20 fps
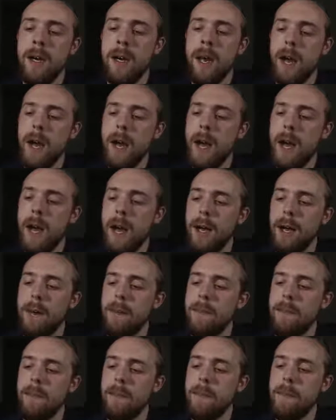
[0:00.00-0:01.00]

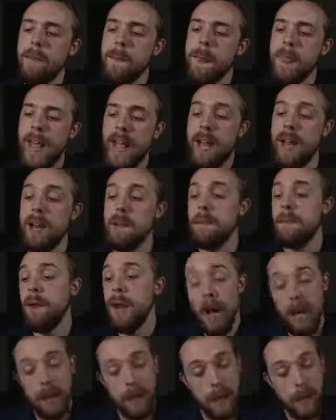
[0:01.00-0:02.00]
And I'm
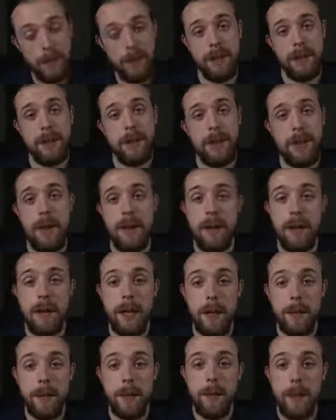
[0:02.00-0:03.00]
actually talking to a
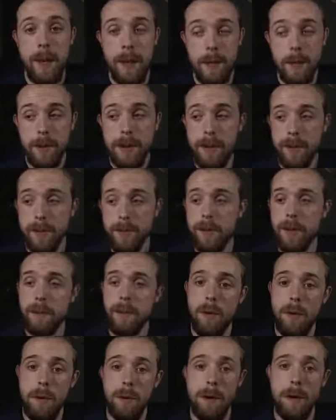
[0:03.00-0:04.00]
couple other people to do
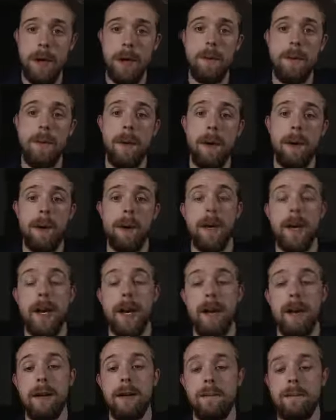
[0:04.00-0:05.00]
more
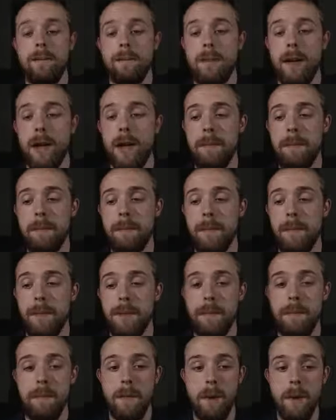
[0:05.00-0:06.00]
partnering up
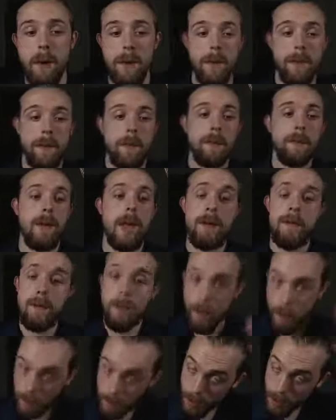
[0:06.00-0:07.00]
with other people, have
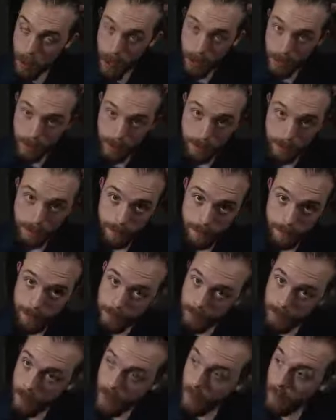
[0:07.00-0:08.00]
more content
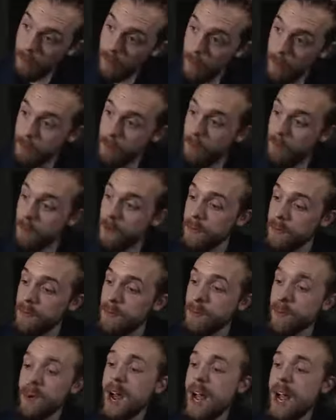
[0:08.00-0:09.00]
of
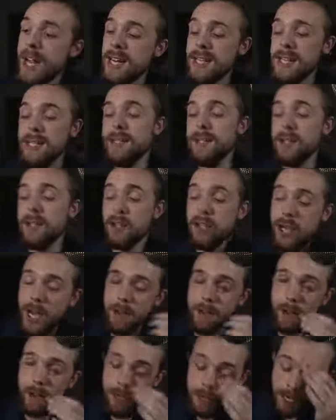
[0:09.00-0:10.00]
different varieties on the
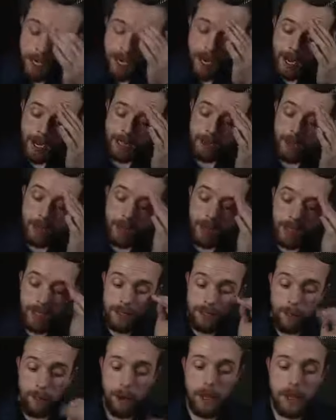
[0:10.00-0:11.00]
channel, as well
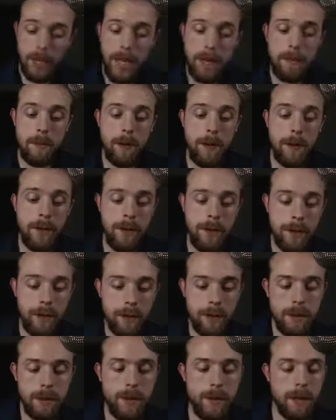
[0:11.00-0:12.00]
as more
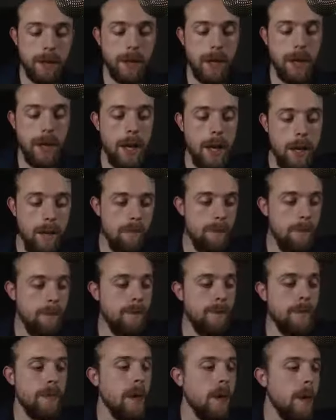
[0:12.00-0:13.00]
collaborations.
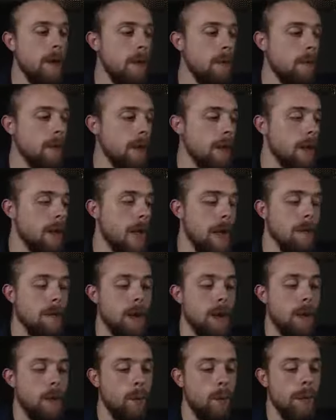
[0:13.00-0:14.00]
I want to
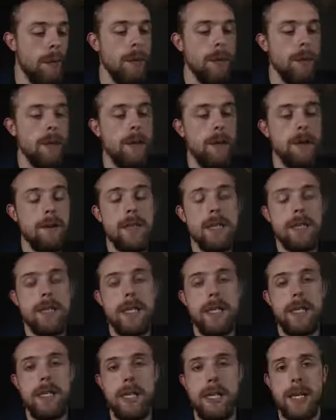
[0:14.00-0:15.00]
collaborate with Under the
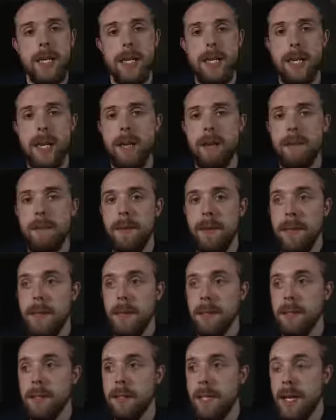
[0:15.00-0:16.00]
Sea Stick again,
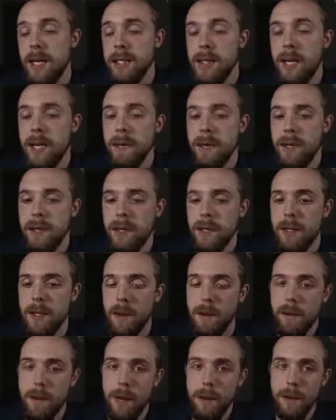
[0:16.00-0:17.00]
because last time it didn't
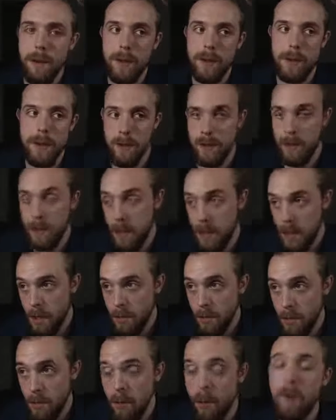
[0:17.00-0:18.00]
go well with the
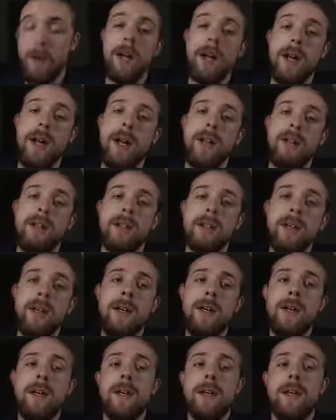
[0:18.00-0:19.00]
recording, and
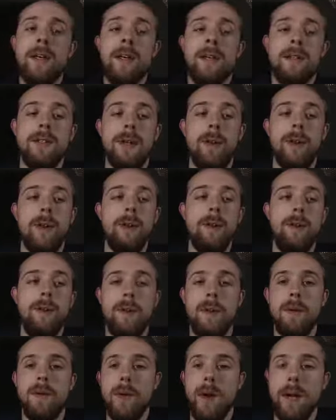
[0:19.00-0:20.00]
so we've
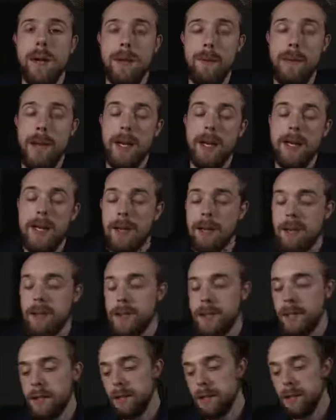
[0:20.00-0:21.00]
been trying to get back together
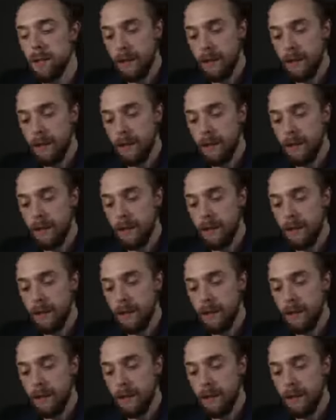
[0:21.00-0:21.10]
to